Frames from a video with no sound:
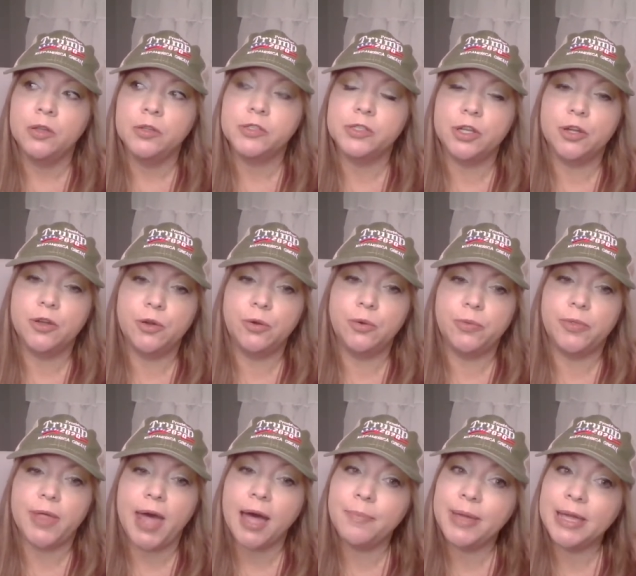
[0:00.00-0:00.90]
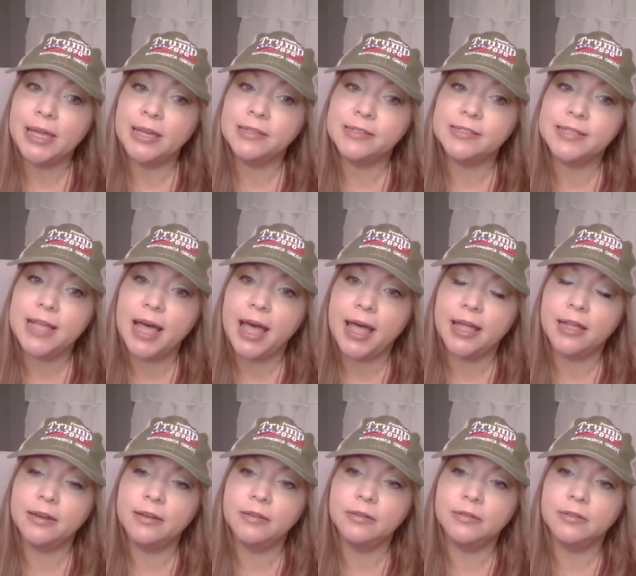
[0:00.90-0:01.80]
so that being
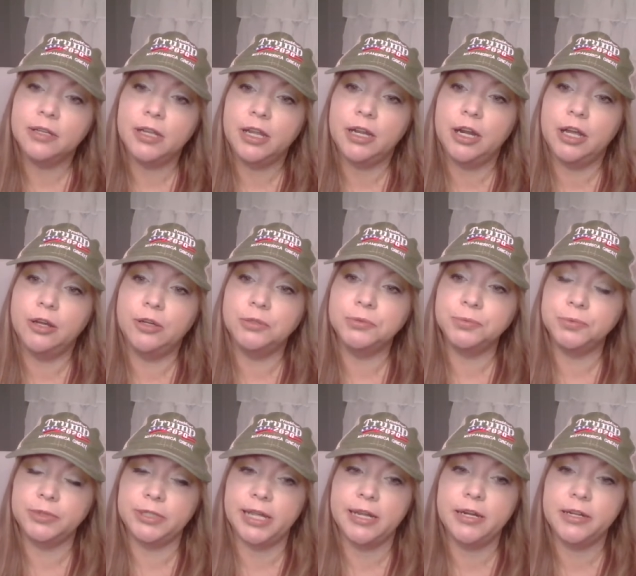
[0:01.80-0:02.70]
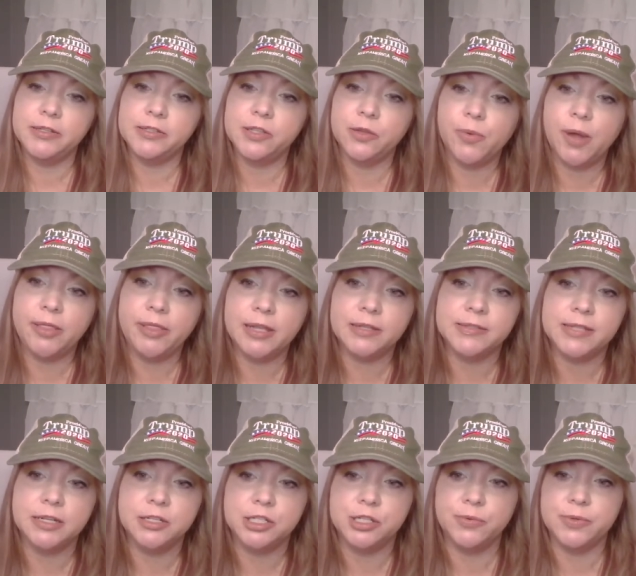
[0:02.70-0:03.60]
said, you know, Linda's the one that
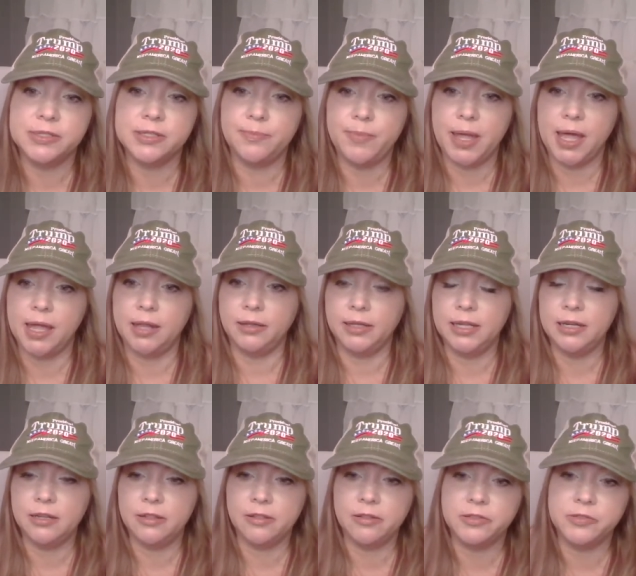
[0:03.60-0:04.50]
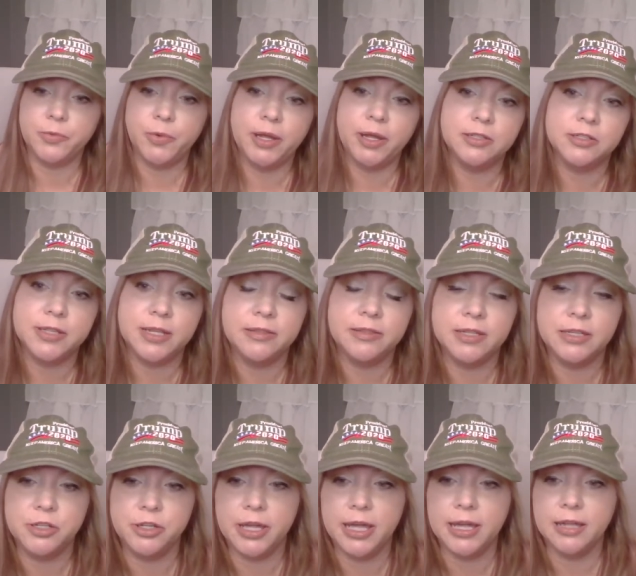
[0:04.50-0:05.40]
said she was a man. Linda's the one said
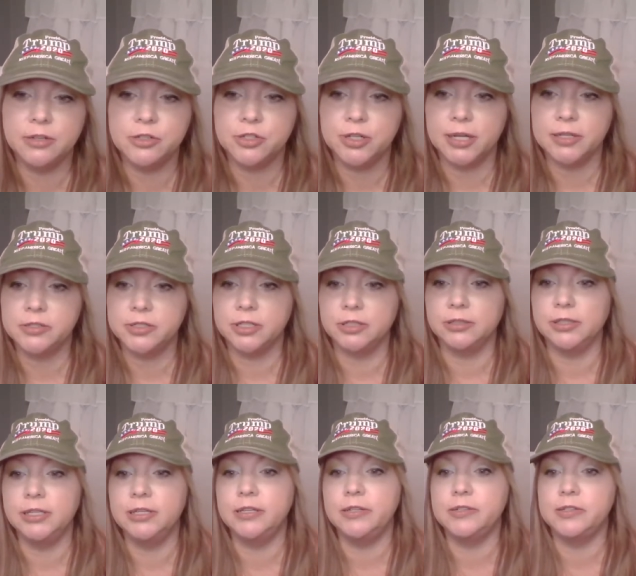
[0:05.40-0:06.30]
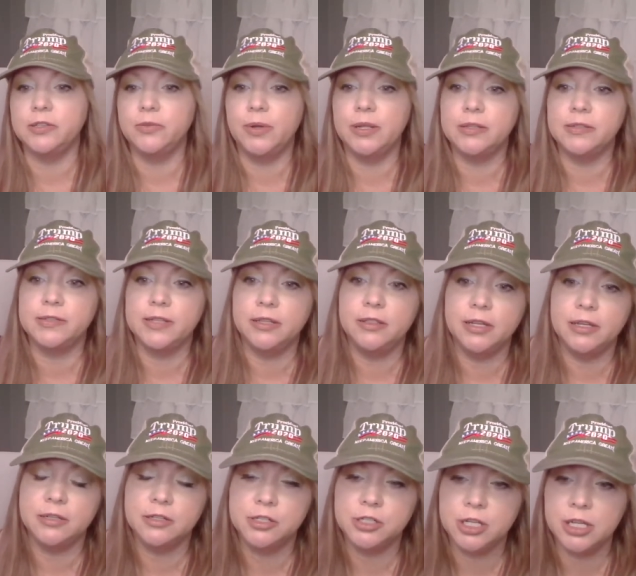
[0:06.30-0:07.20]
that he can't trust her. Linda's the one said
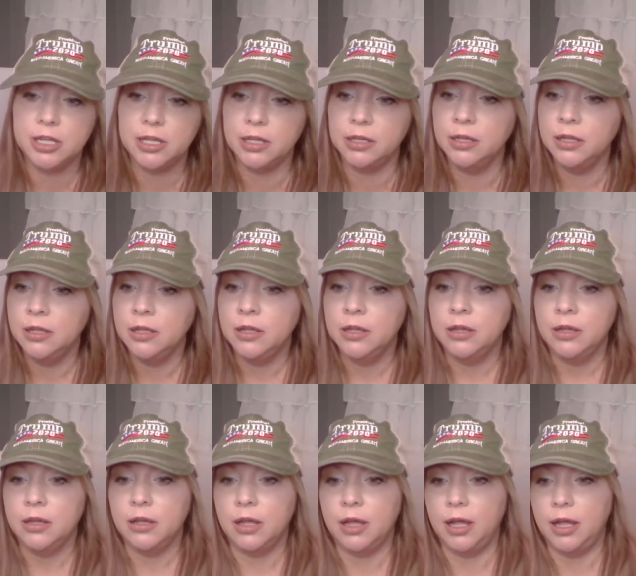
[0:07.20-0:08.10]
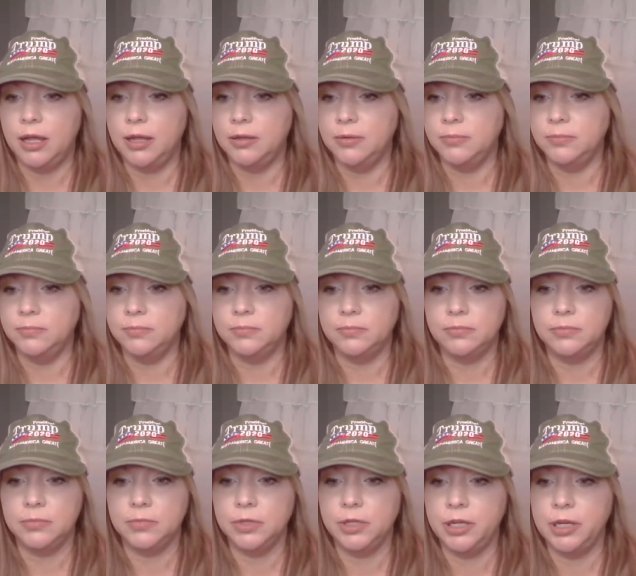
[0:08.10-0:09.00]
that she, um,
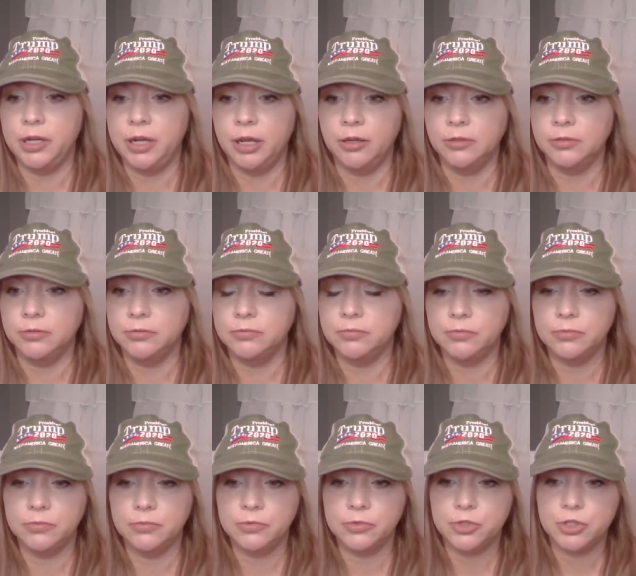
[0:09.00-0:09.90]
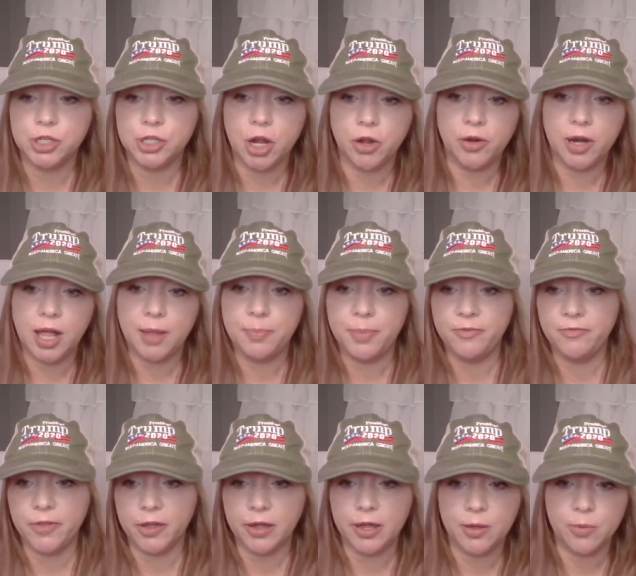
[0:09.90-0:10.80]
you know, showed up
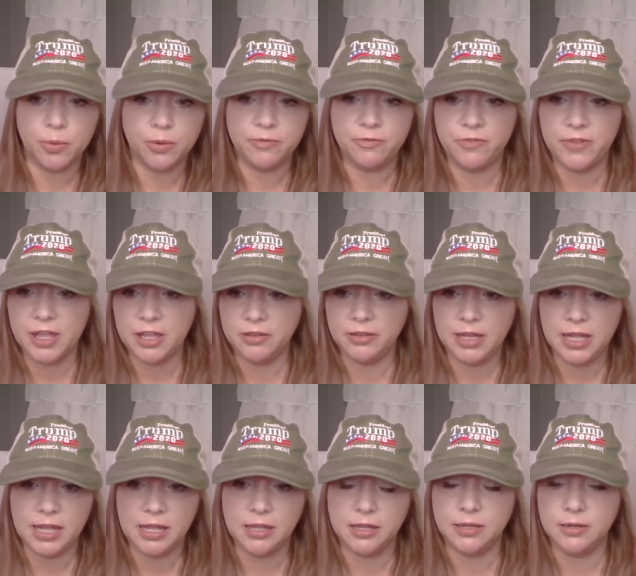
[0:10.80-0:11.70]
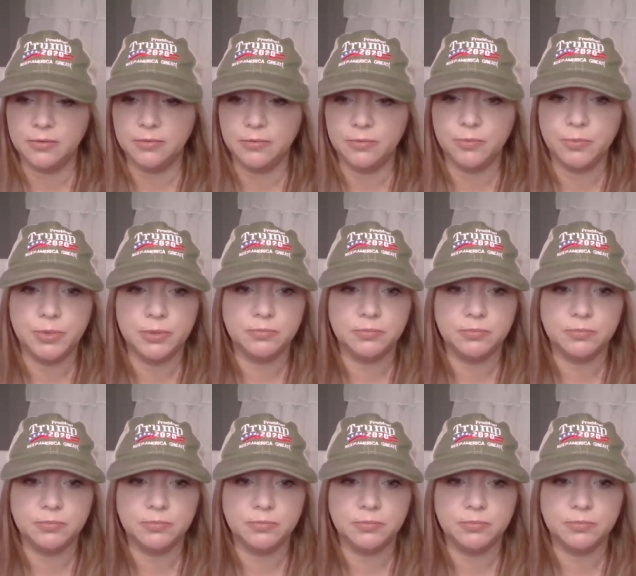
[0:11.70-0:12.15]
and very revealing and